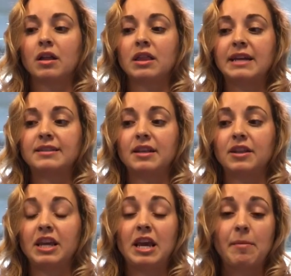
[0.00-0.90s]
lessen
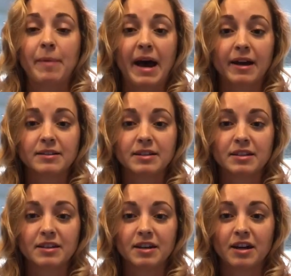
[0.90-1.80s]
the impact
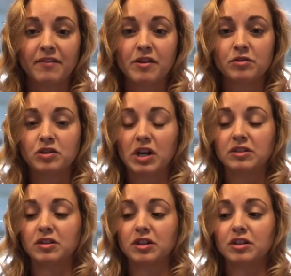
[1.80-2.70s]
of those
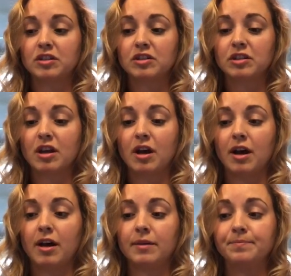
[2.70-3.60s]
stressors,
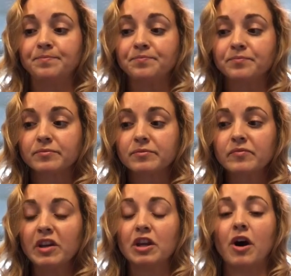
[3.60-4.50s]

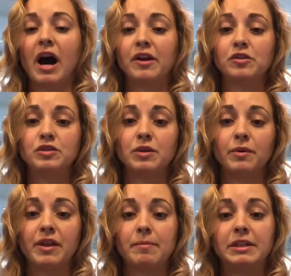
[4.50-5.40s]
how you deal
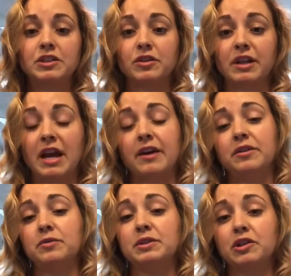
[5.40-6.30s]
with them internally, how
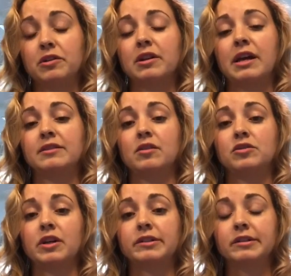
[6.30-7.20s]
you internalize
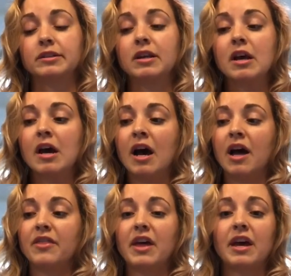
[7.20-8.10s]
those stressors.
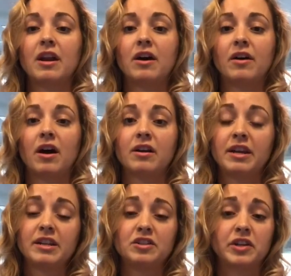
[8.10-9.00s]
And then hidden